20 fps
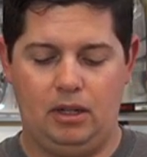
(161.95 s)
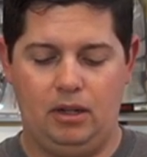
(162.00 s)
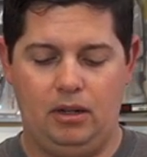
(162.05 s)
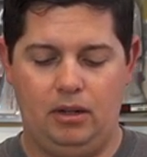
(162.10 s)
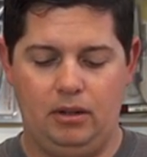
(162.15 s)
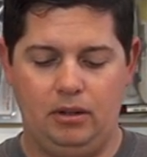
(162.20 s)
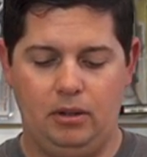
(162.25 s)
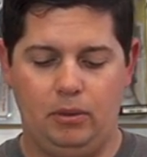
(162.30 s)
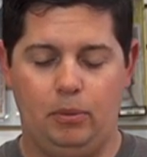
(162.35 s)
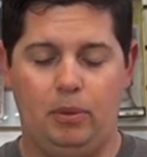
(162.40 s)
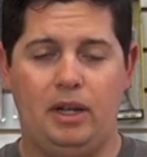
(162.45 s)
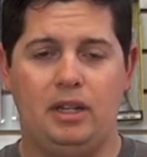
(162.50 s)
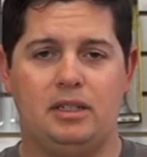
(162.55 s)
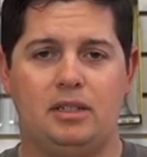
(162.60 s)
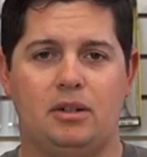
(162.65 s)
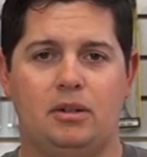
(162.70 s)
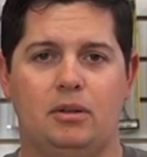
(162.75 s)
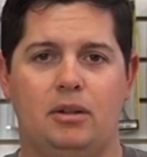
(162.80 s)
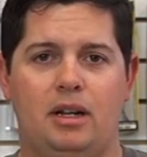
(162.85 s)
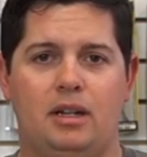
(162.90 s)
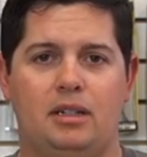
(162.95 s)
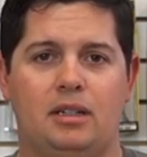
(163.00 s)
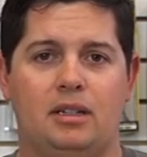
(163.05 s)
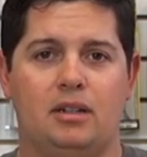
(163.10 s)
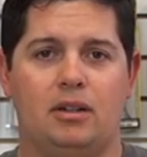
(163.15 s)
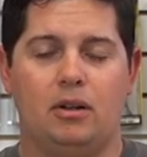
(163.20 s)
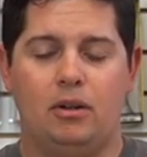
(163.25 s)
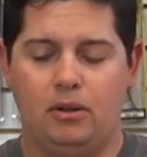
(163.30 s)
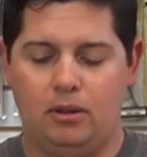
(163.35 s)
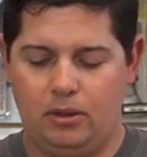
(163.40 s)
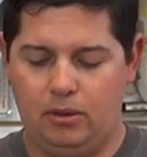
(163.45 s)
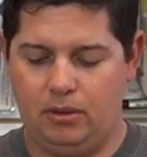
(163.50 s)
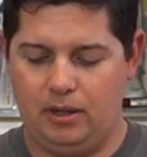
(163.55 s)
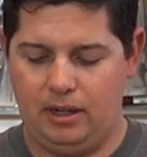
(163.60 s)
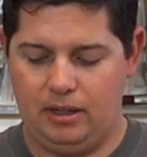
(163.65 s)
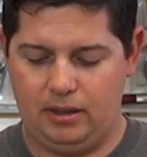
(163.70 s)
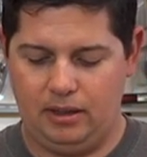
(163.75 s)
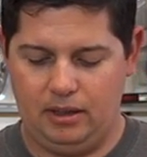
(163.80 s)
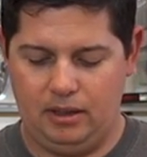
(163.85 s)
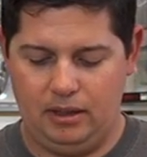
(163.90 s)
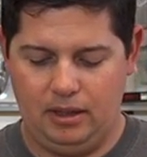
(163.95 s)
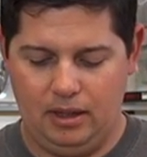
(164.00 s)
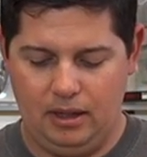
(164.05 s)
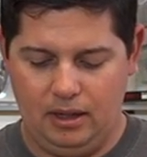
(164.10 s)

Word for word: all your weights correct and culled correctly.